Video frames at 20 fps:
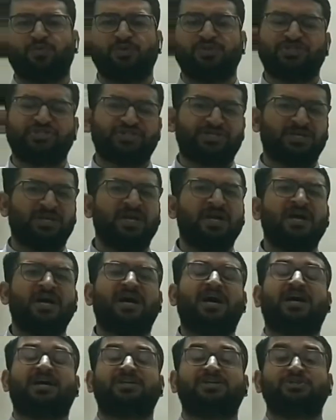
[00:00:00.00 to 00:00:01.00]
which
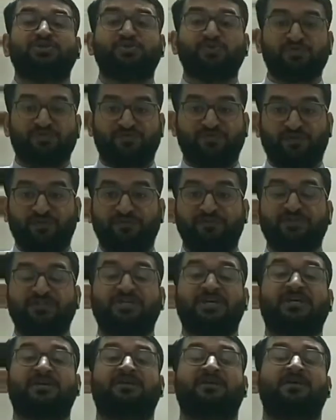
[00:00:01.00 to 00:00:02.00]
are useful, which
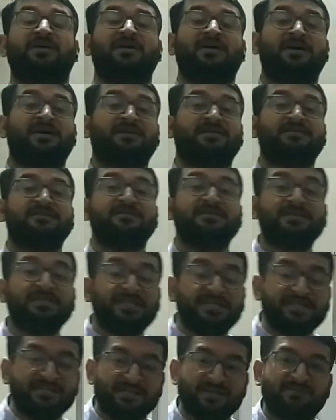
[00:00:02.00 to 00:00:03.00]
are
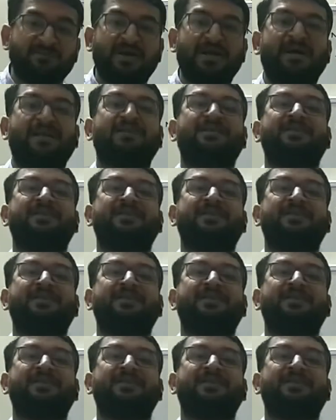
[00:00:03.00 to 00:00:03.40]
needed by a